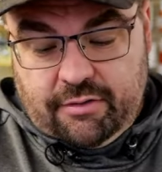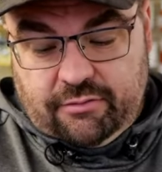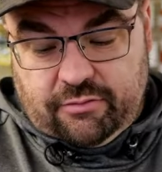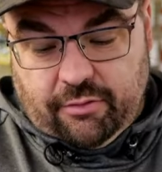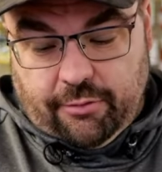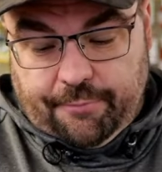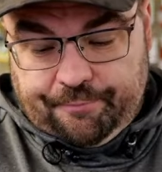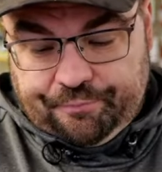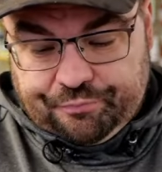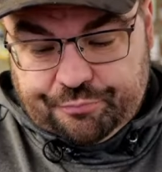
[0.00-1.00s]
So,
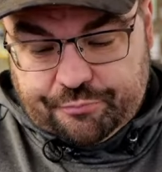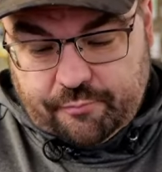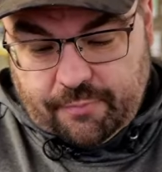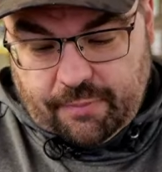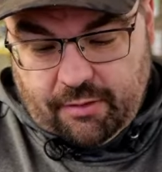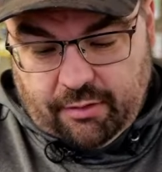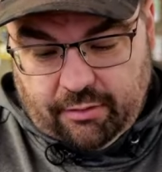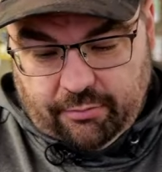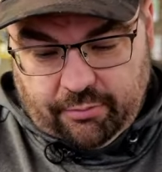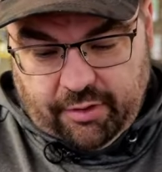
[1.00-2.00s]

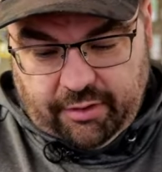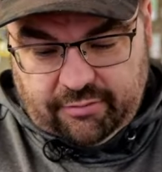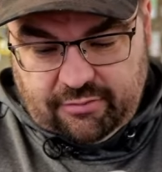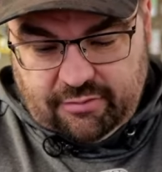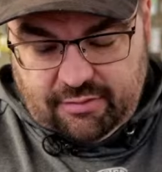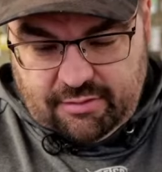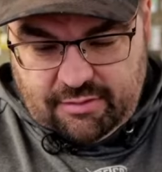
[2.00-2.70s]
all right.